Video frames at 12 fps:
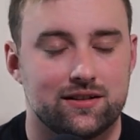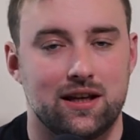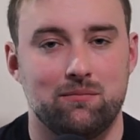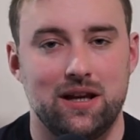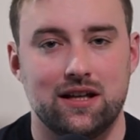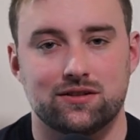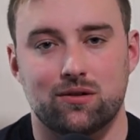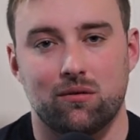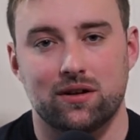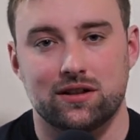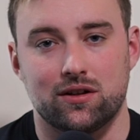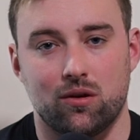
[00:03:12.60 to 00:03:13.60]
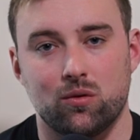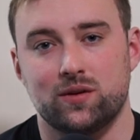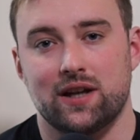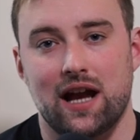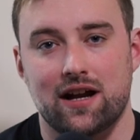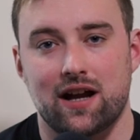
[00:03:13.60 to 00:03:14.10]
Timmy is going to go
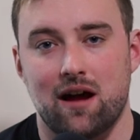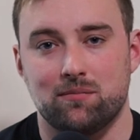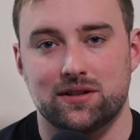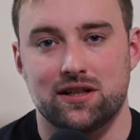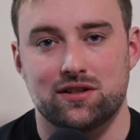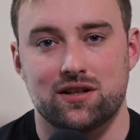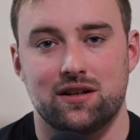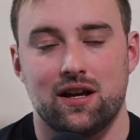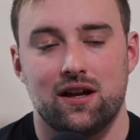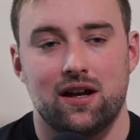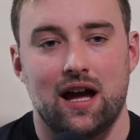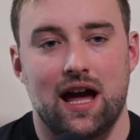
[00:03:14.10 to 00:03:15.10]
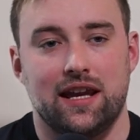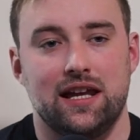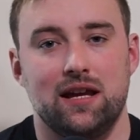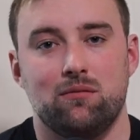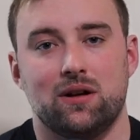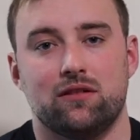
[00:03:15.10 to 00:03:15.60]
to that competition and
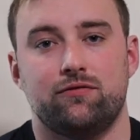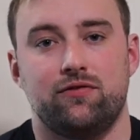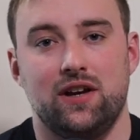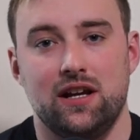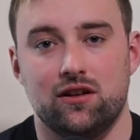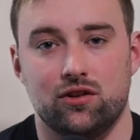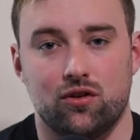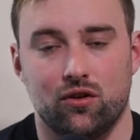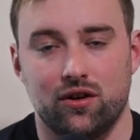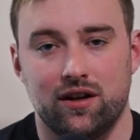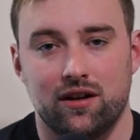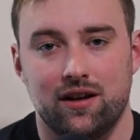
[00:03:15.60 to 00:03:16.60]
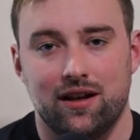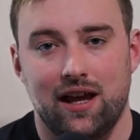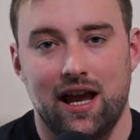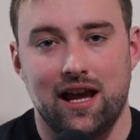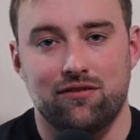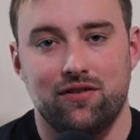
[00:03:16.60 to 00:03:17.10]
he will feel good
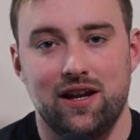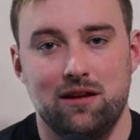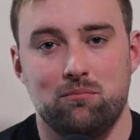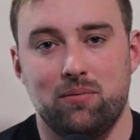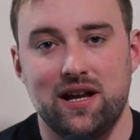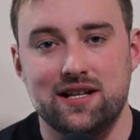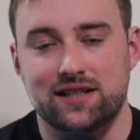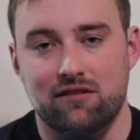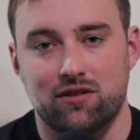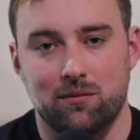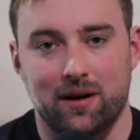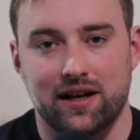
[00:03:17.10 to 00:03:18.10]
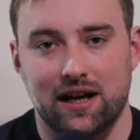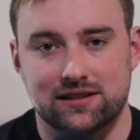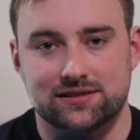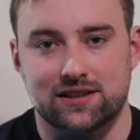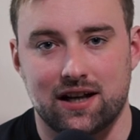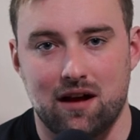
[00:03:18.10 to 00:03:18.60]
if he beats everybody
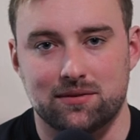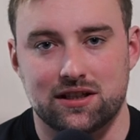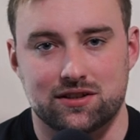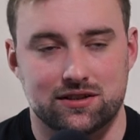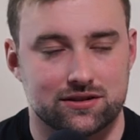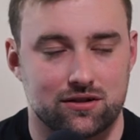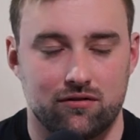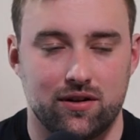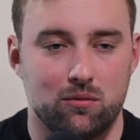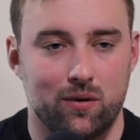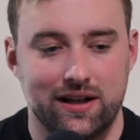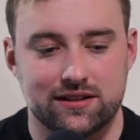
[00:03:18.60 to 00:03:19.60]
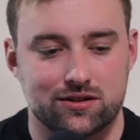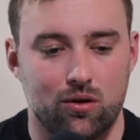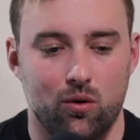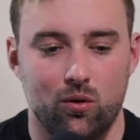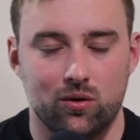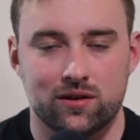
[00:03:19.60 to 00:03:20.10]
else the competition. So if he wins
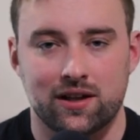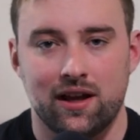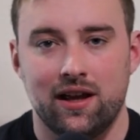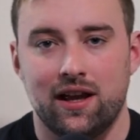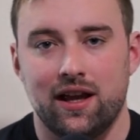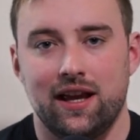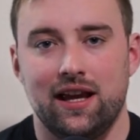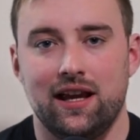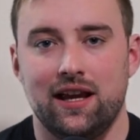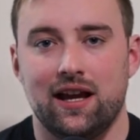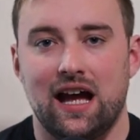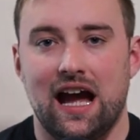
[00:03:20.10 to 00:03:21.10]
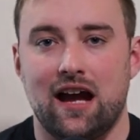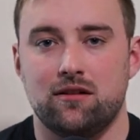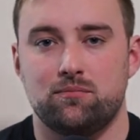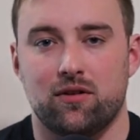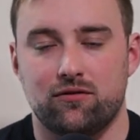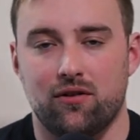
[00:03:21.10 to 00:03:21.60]
gold, he
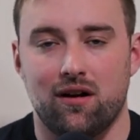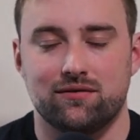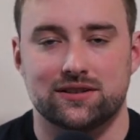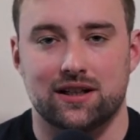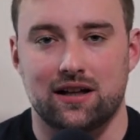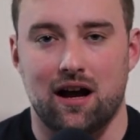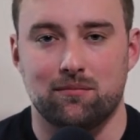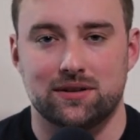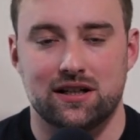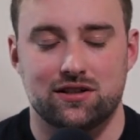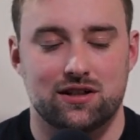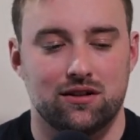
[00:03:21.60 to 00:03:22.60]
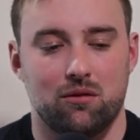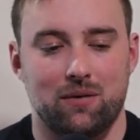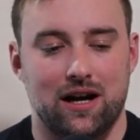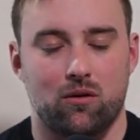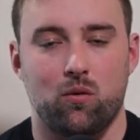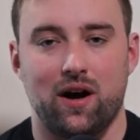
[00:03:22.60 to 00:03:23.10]
outperforms the competition no
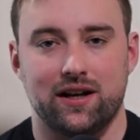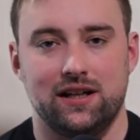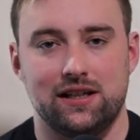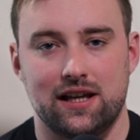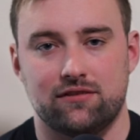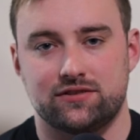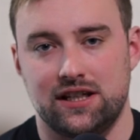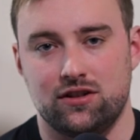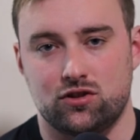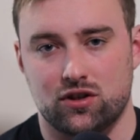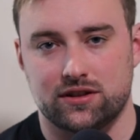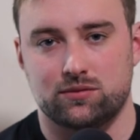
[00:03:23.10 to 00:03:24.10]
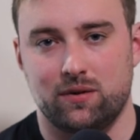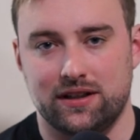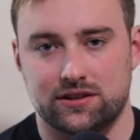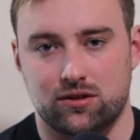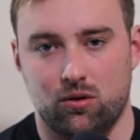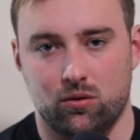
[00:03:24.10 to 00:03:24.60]
matter what he lifts, he just
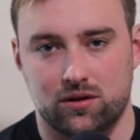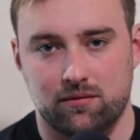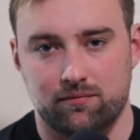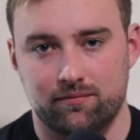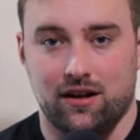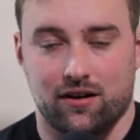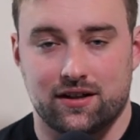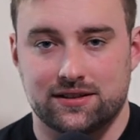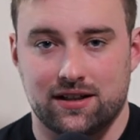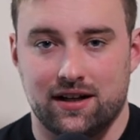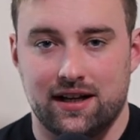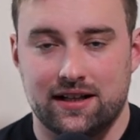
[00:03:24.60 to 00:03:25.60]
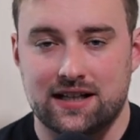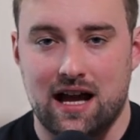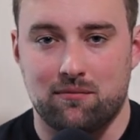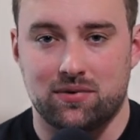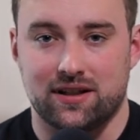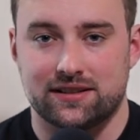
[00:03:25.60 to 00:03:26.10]
wins gold. The other side of the
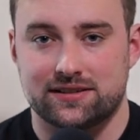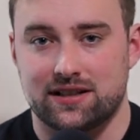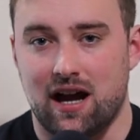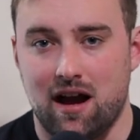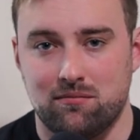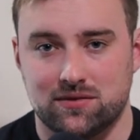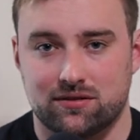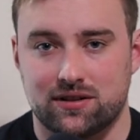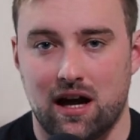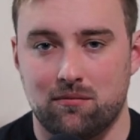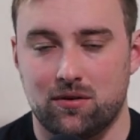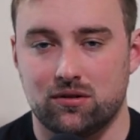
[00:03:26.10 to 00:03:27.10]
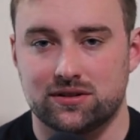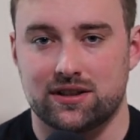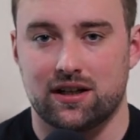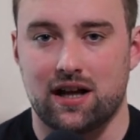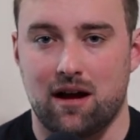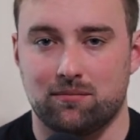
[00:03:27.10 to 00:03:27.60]
example is Tom. So Tom goes
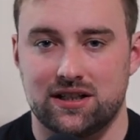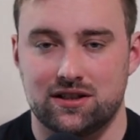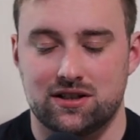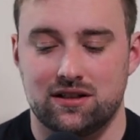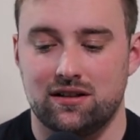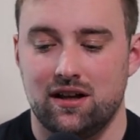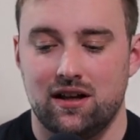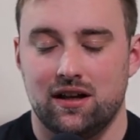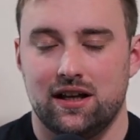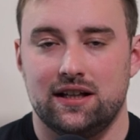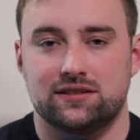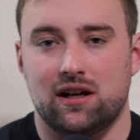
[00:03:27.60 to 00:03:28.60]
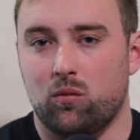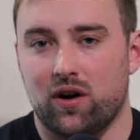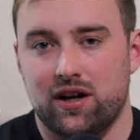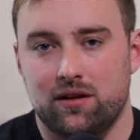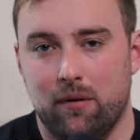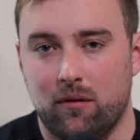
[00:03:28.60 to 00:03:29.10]
to the competition. He's not
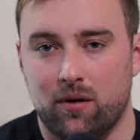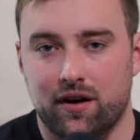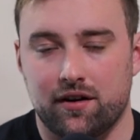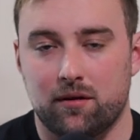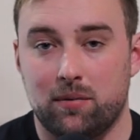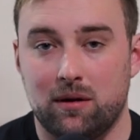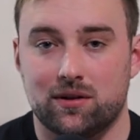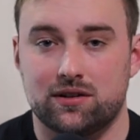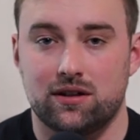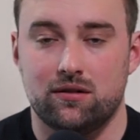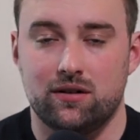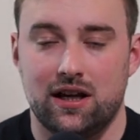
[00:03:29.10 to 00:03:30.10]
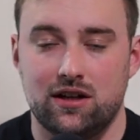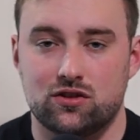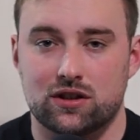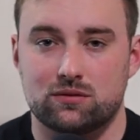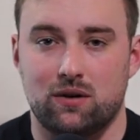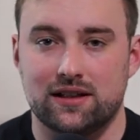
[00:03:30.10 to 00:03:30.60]
worried about what other people do. He
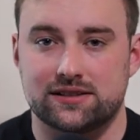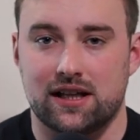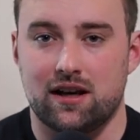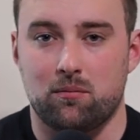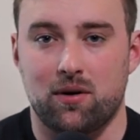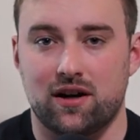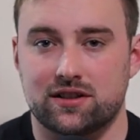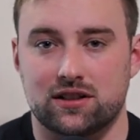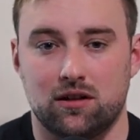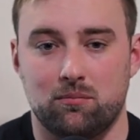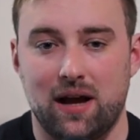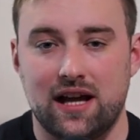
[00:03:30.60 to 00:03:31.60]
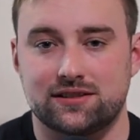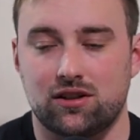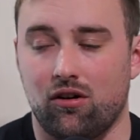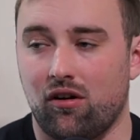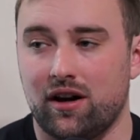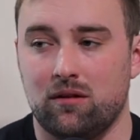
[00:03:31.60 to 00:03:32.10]
just wants to hit a personal
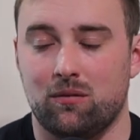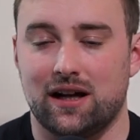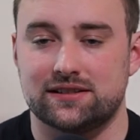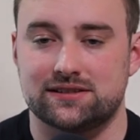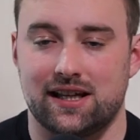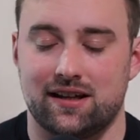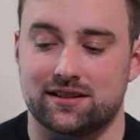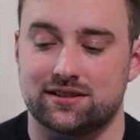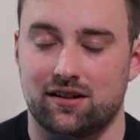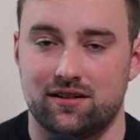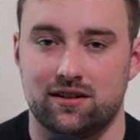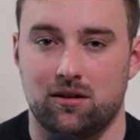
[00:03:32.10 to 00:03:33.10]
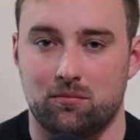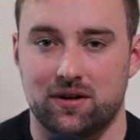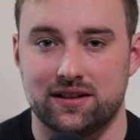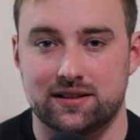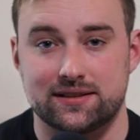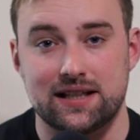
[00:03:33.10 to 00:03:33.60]
best or he wants to hit a certain number
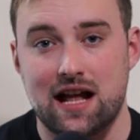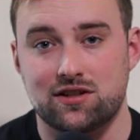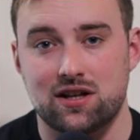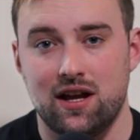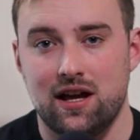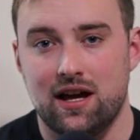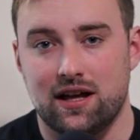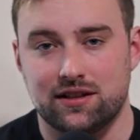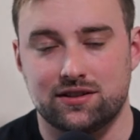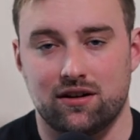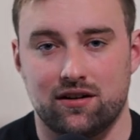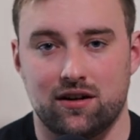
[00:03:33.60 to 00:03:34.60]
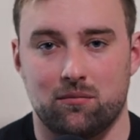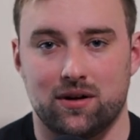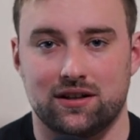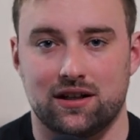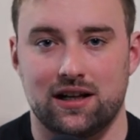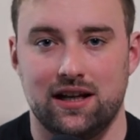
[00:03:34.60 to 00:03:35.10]
in the snatch and a certain
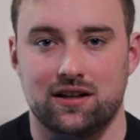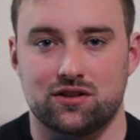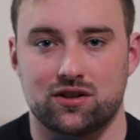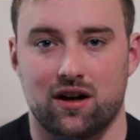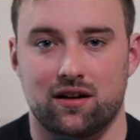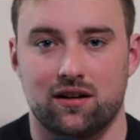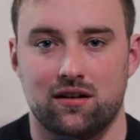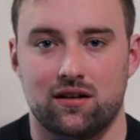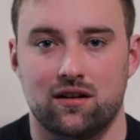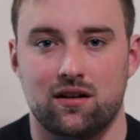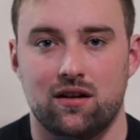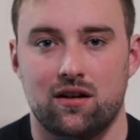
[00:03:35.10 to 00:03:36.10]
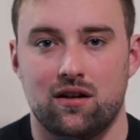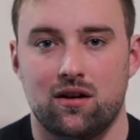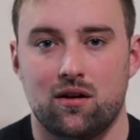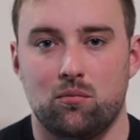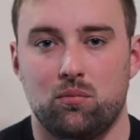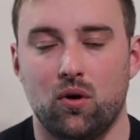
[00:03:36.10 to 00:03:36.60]
number in the clean and jerk.
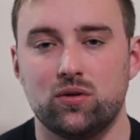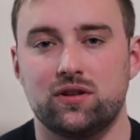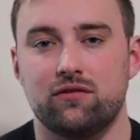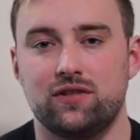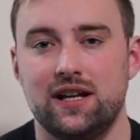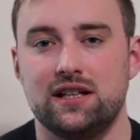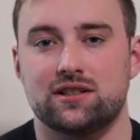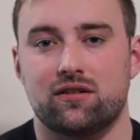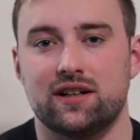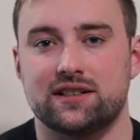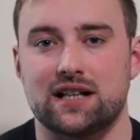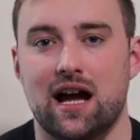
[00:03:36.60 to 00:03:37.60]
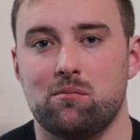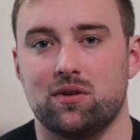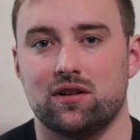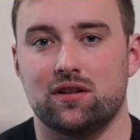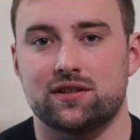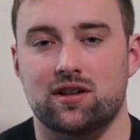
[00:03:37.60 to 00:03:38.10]
Both of these are
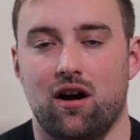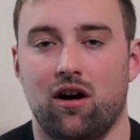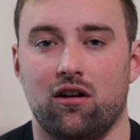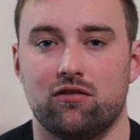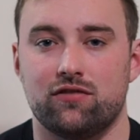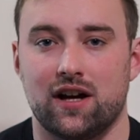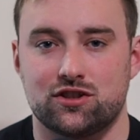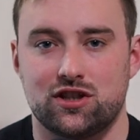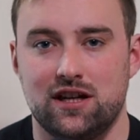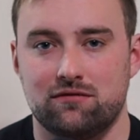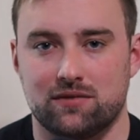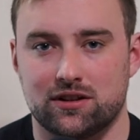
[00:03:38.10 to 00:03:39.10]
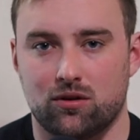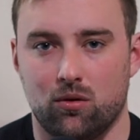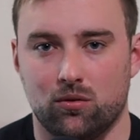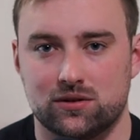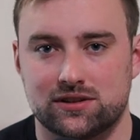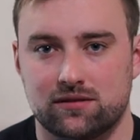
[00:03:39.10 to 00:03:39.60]
examples of achievement
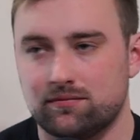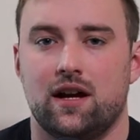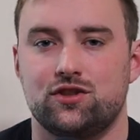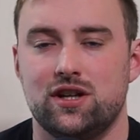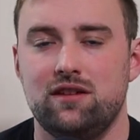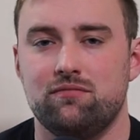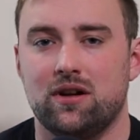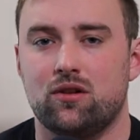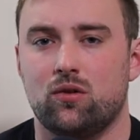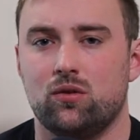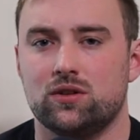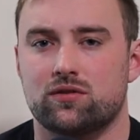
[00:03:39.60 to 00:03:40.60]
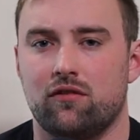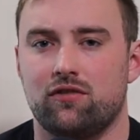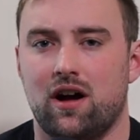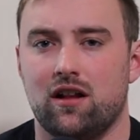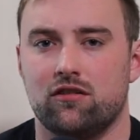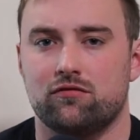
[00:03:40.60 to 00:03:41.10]
goals. Achievement goals
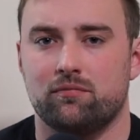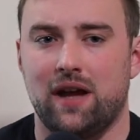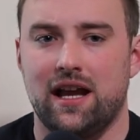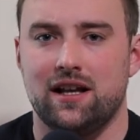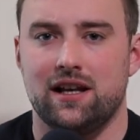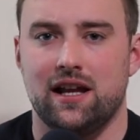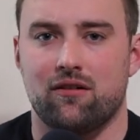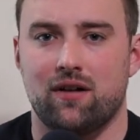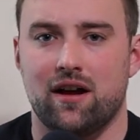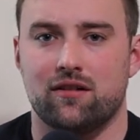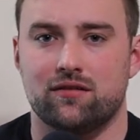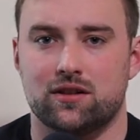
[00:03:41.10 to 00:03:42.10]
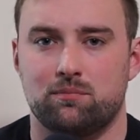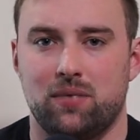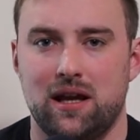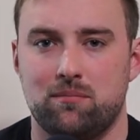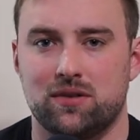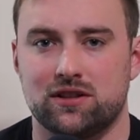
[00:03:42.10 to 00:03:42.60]
revolve mainly around
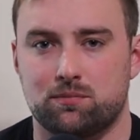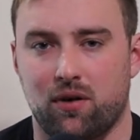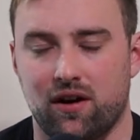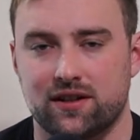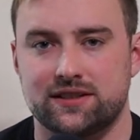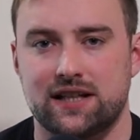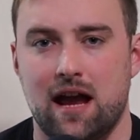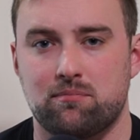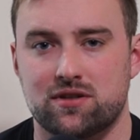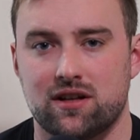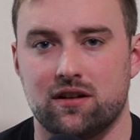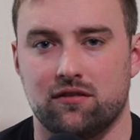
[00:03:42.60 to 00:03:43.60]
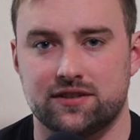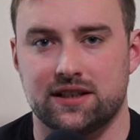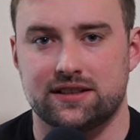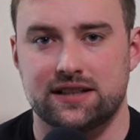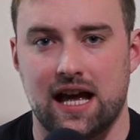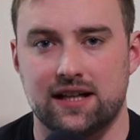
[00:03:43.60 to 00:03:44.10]
people's perception of
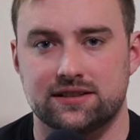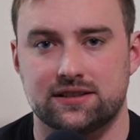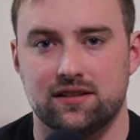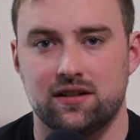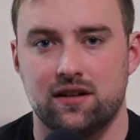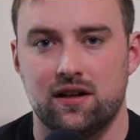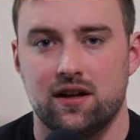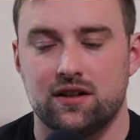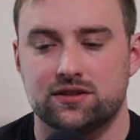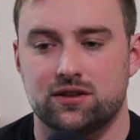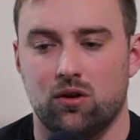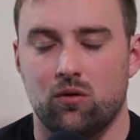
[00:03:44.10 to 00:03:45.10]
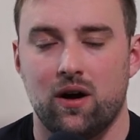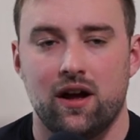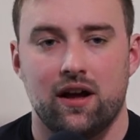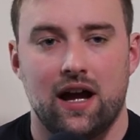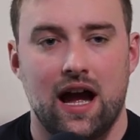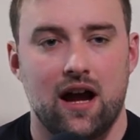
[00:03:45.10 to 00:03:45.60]
success. So,
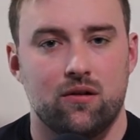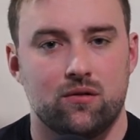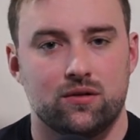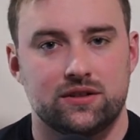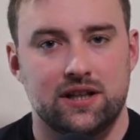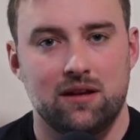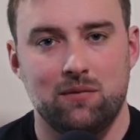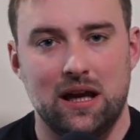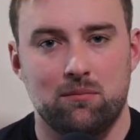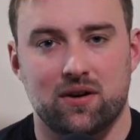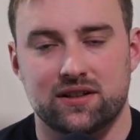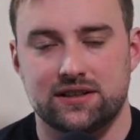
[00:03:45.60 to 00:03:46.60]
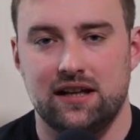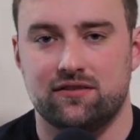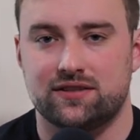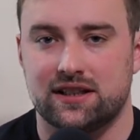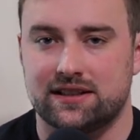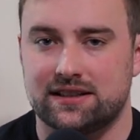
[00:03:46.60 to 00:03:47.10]
how Timmy
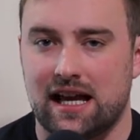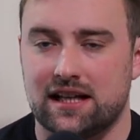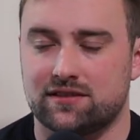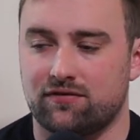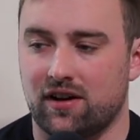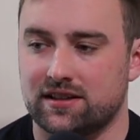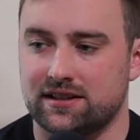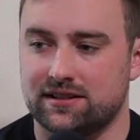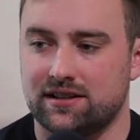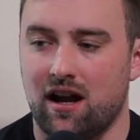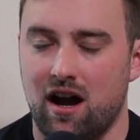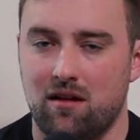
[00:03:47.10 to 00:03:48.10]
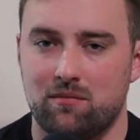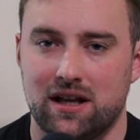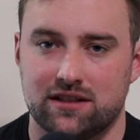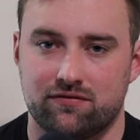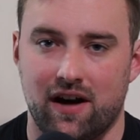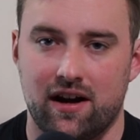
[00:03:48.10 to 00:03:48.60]
perceives success versus Tom
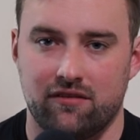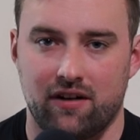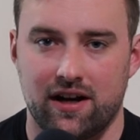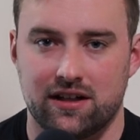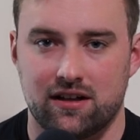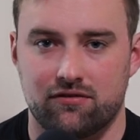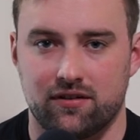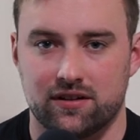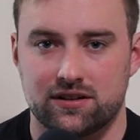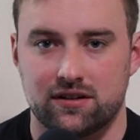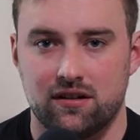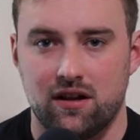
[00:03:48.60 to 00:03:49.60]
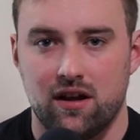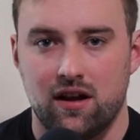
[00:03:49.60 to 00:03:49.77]
is very, very different